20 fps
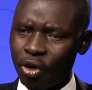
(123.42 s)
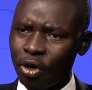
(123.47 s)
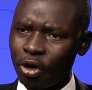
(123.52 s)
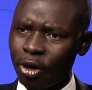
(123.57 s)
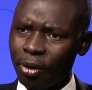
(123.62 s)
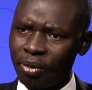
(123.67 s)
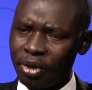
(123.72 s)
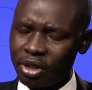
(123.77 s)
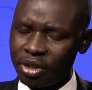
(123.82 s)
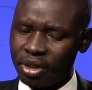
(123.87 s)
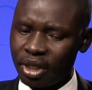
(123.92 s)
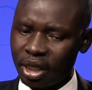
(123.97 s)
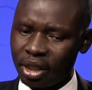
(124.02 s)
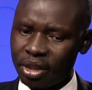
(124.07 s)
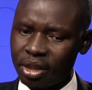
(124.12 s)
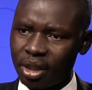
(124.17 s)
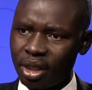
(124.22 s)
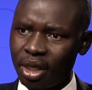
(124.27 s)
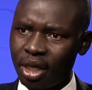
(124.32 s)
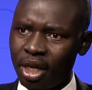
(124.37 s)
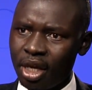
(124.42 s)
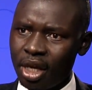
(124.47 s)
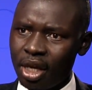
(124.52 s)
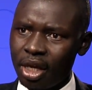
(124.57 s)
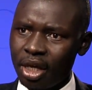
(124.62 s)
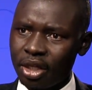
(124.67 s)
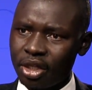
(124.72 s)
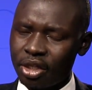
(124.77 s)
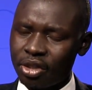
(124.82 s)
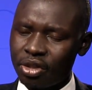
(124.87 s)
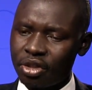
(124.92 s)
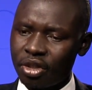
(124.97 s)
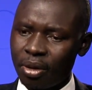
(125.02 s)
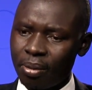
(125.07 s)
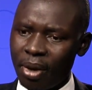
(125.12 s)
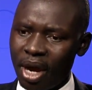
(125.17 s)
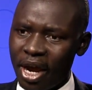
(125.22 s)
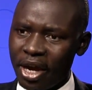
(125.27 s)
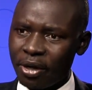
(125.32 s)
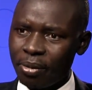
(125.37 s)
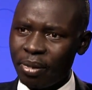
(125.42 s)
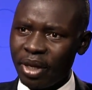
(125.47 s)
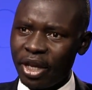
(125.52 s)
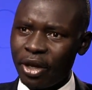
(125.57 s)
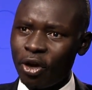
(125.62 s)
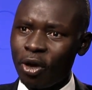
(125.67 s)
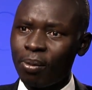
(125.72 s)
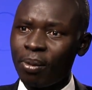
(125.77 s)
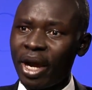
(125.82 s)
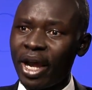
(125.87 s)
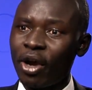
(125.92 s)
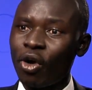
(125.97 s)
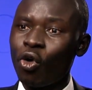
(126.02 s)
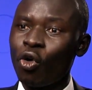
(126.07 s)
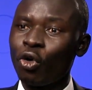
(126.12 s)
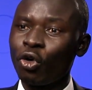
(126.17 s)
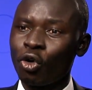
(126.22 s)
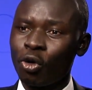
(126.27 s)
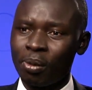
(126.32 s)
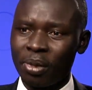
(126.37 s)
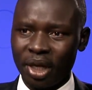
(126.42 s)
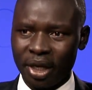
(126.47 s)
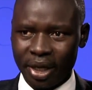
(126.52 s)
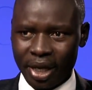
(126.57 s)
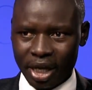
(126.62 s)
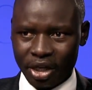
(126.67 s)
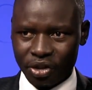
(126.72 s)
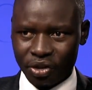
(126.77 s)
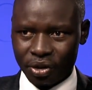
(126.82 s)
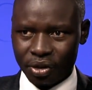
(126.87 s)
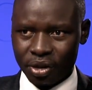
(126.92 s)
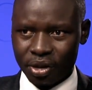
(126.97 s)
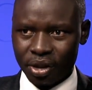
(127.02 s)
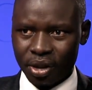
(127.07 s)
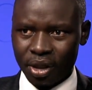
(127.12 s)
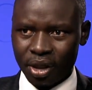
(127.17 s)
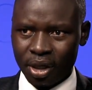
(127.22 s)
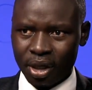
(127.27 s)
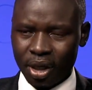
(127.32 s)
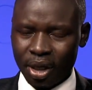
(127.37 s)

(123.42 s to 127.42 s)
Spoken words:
and all of these things, it just reminded me of my own obligations